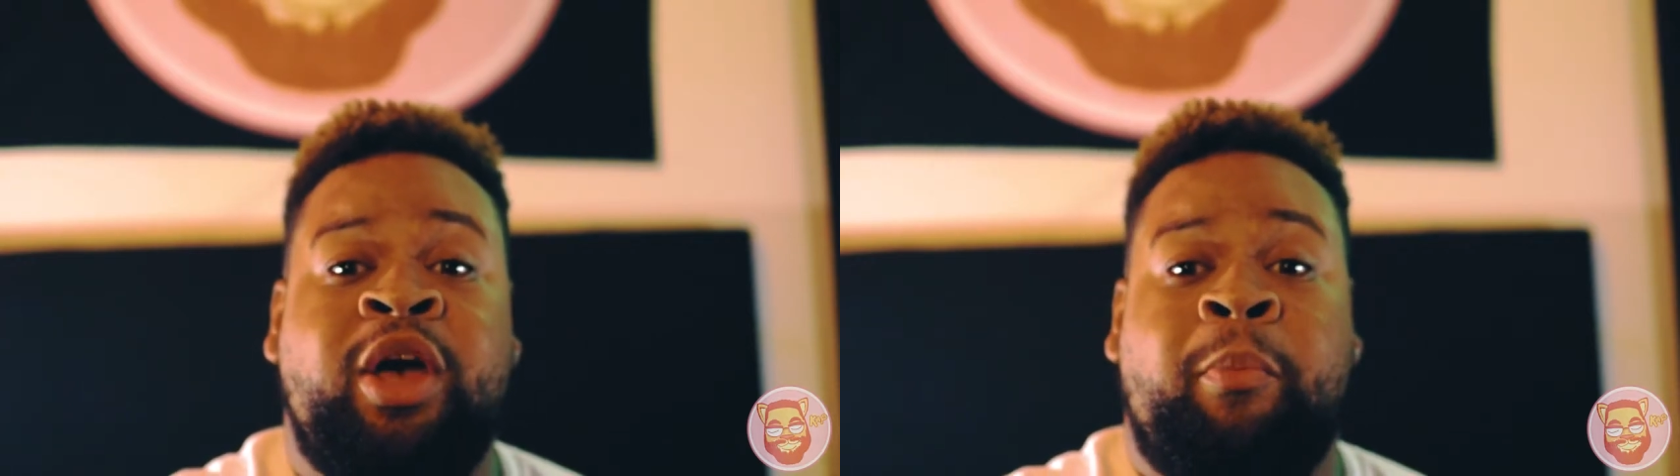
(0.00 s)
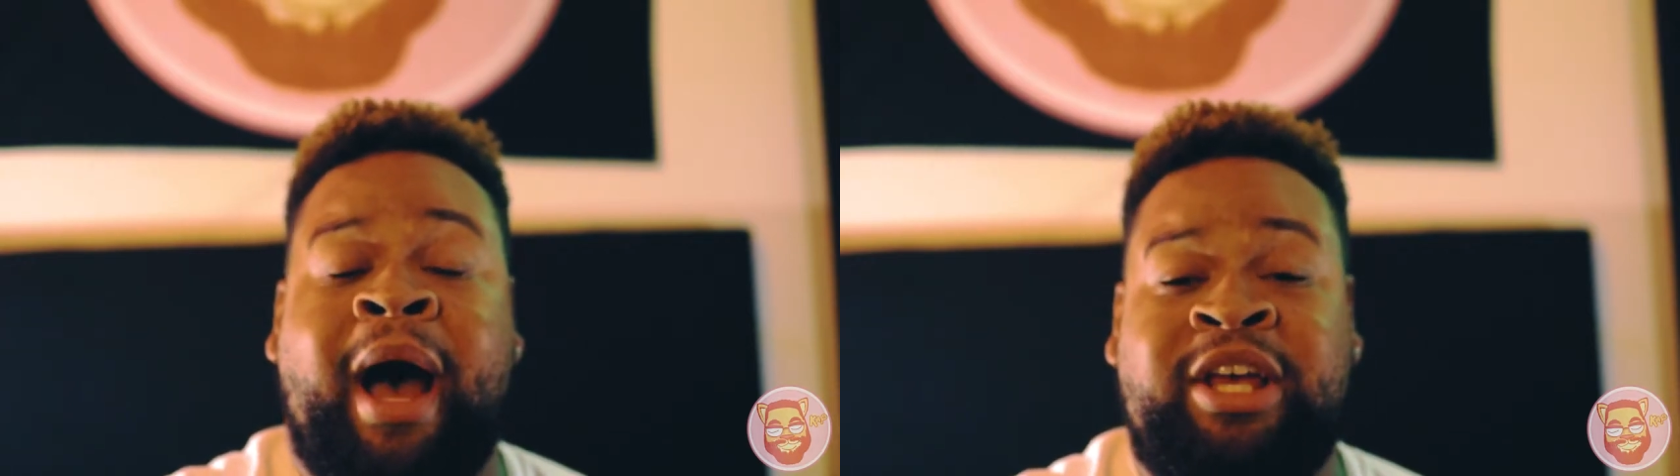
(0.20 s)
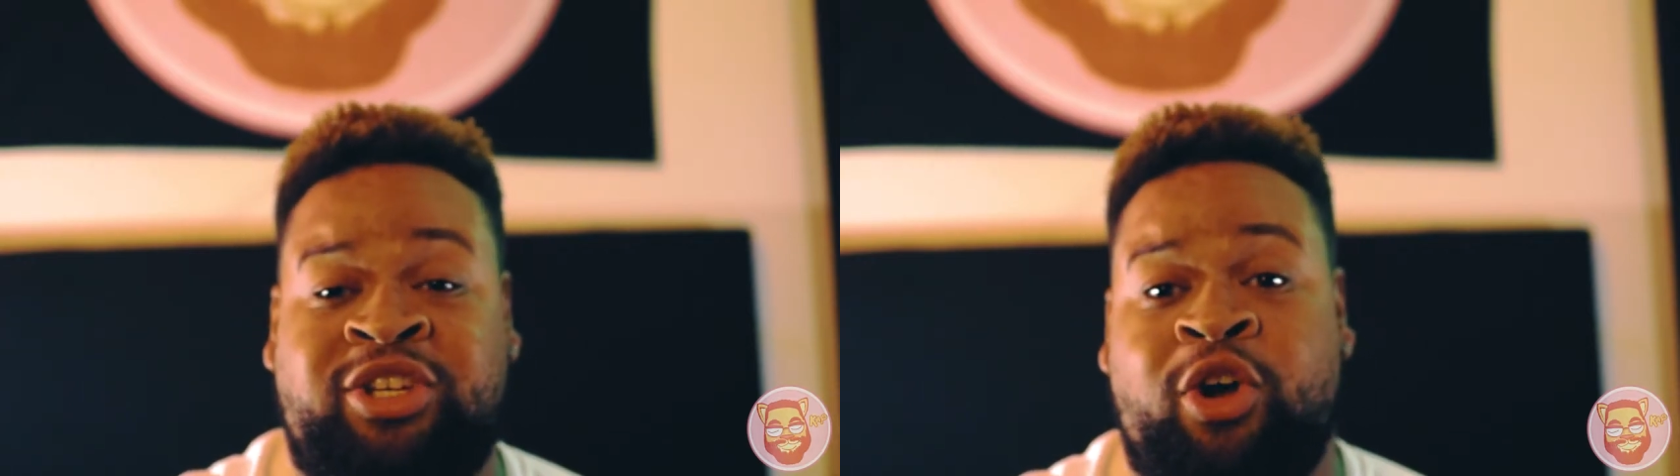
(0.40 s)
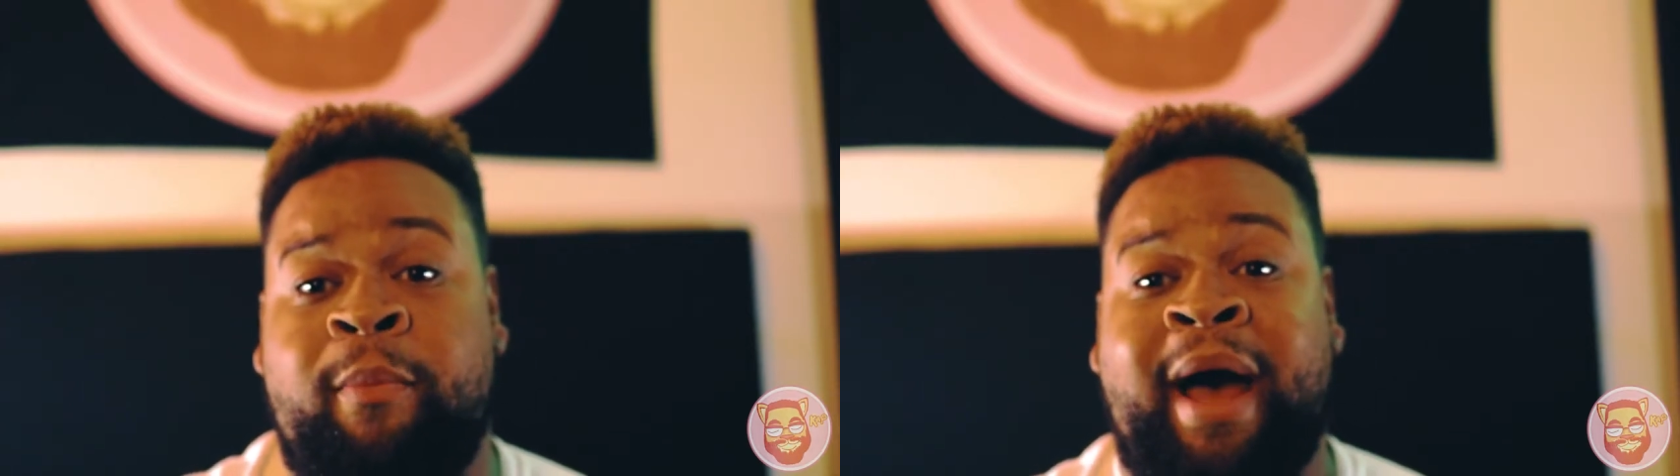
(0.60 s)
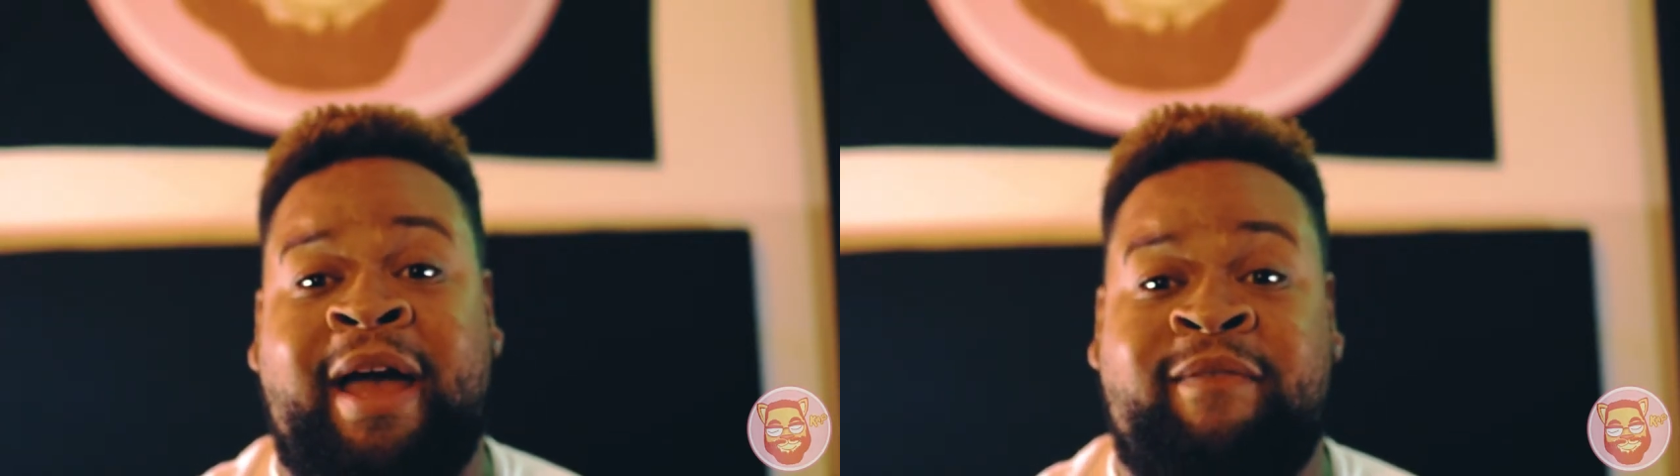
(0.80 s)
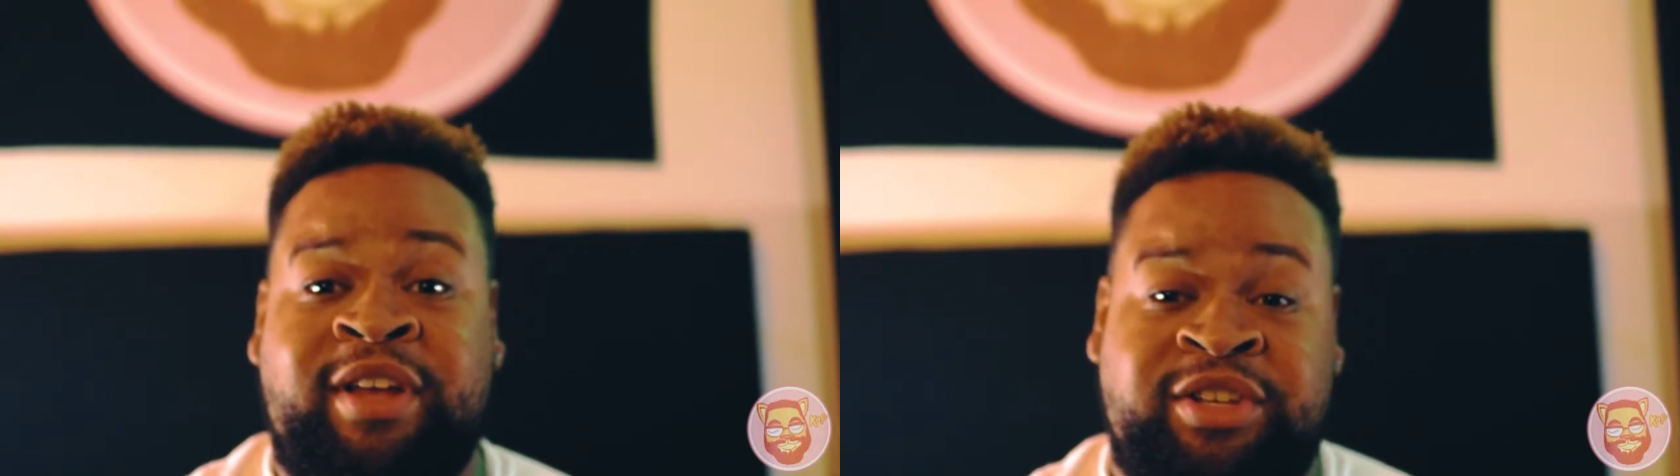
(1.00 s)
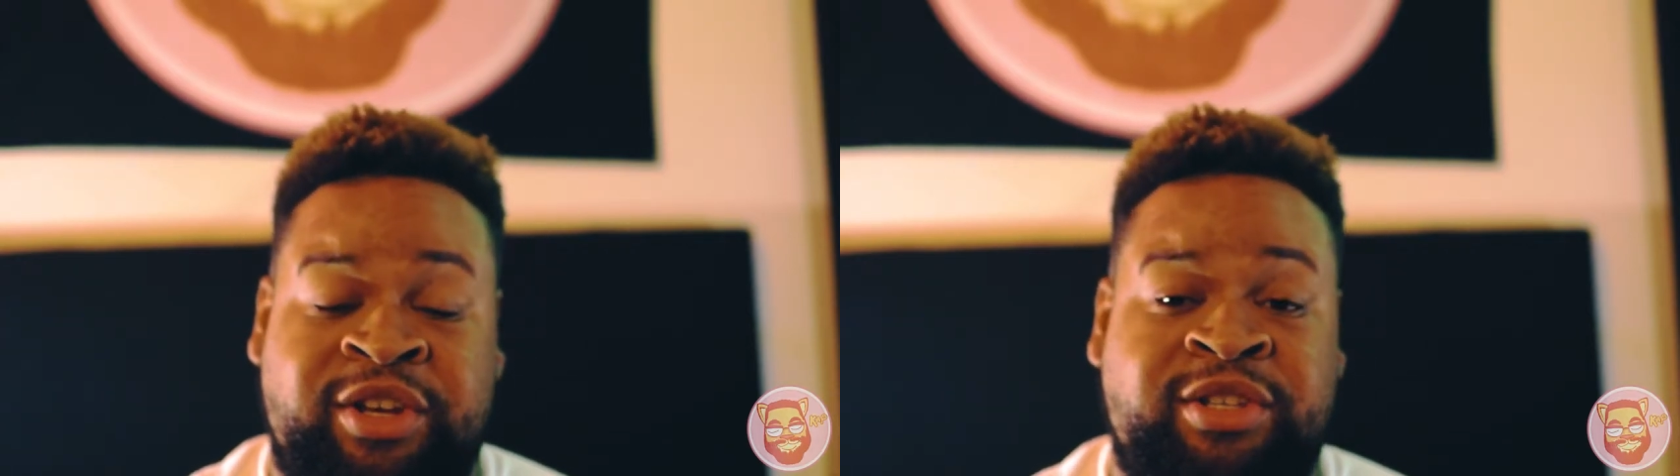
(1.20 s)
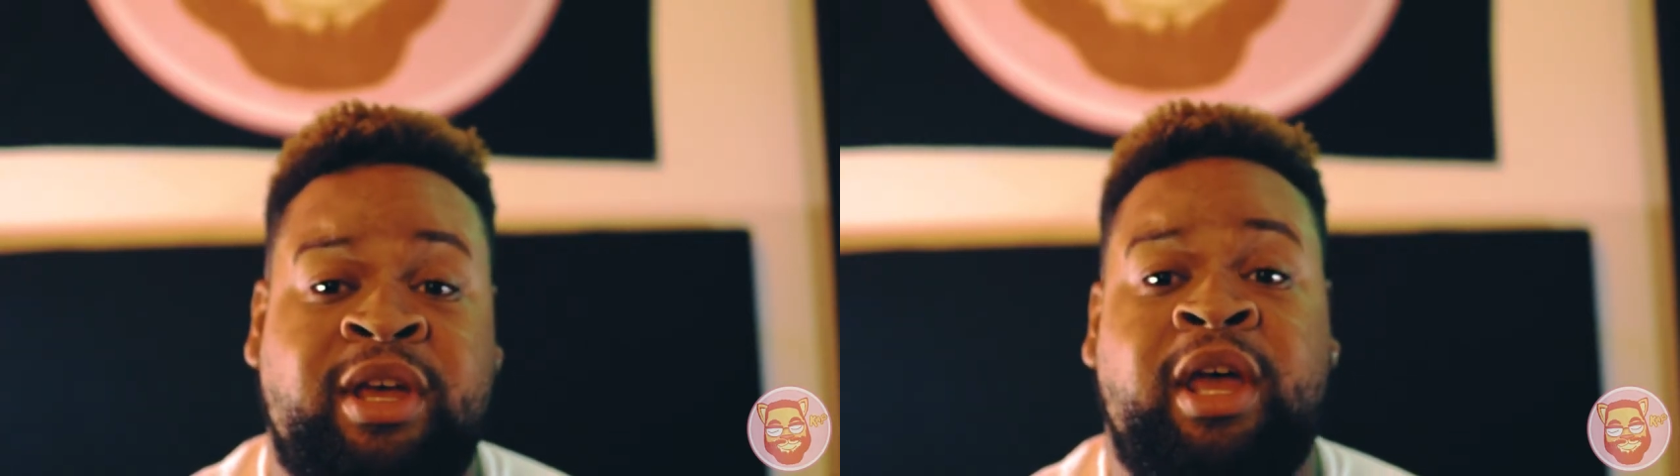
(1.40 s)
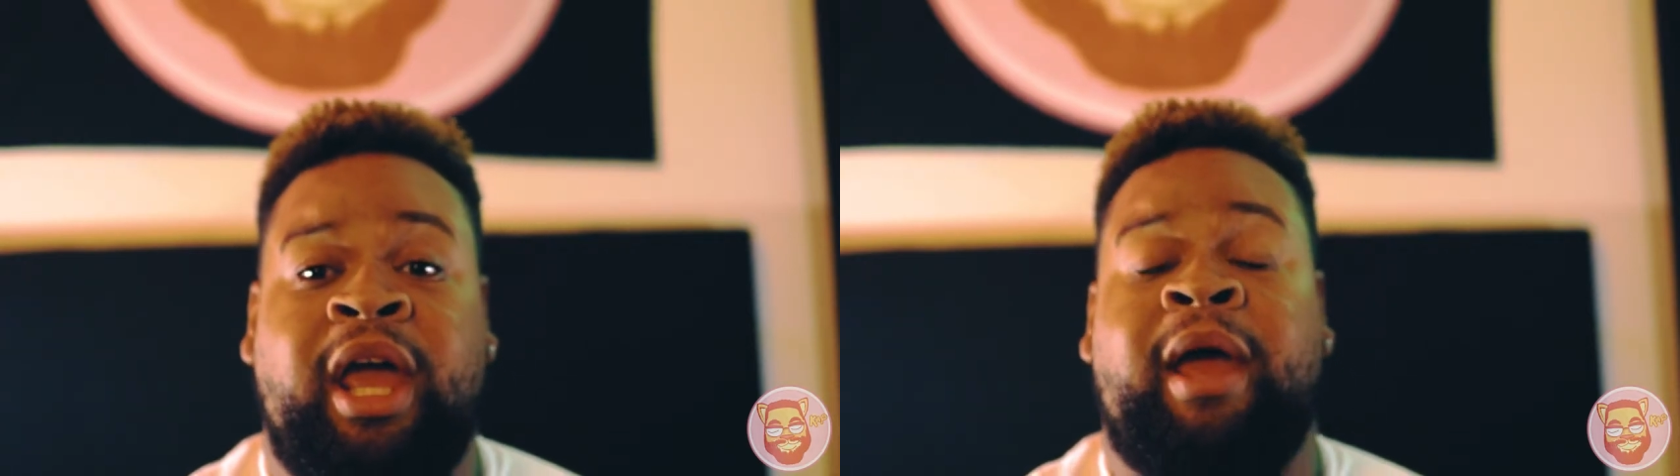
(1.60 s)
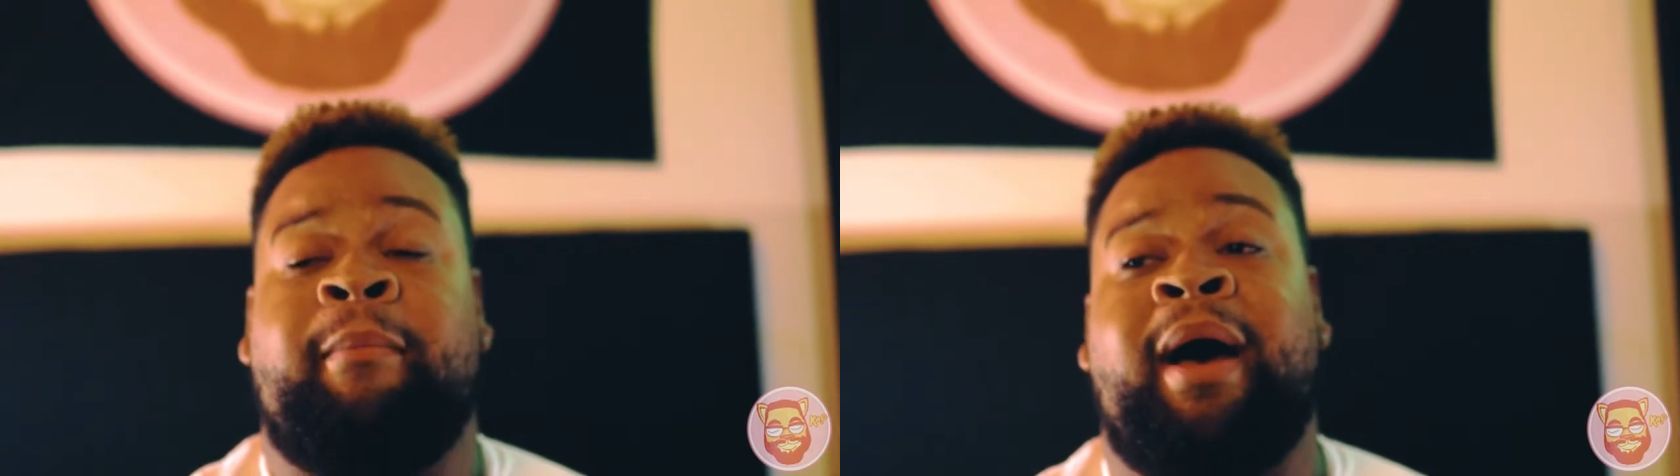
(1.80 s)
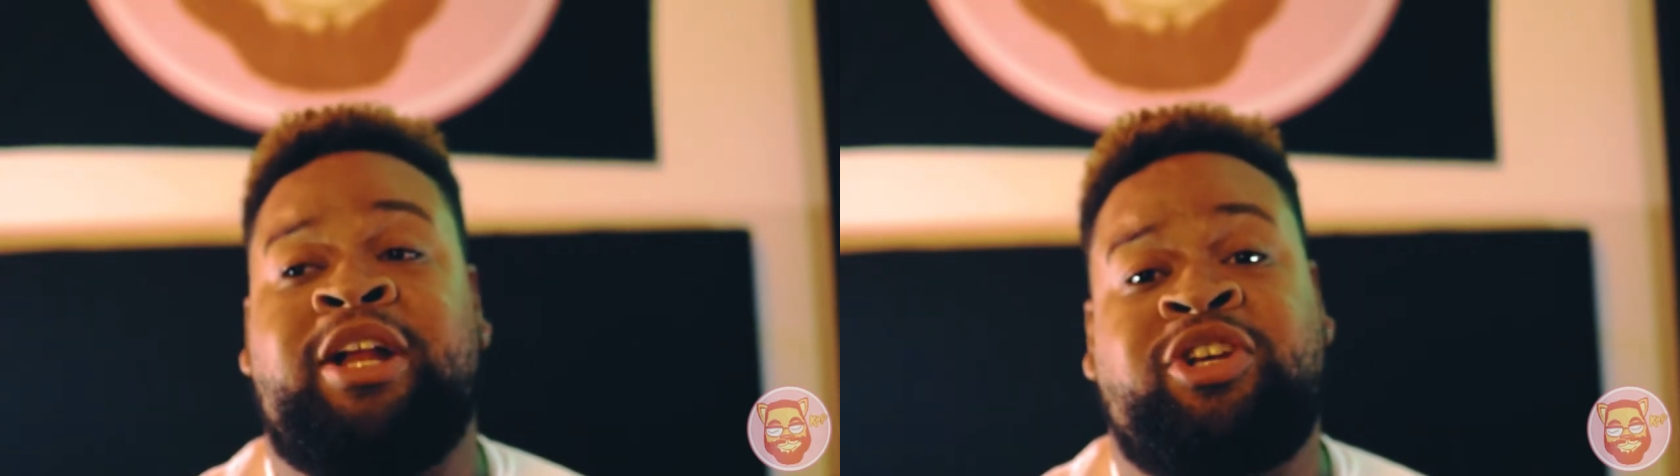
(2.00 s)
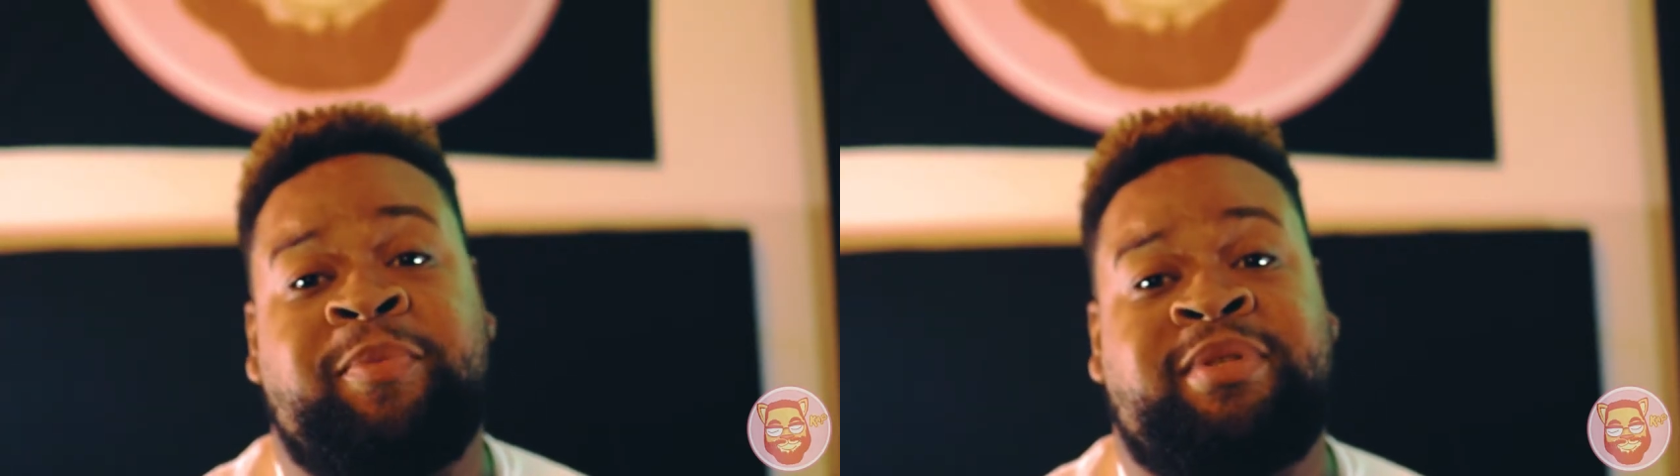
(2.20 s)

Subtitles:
by showing my adventures and my trips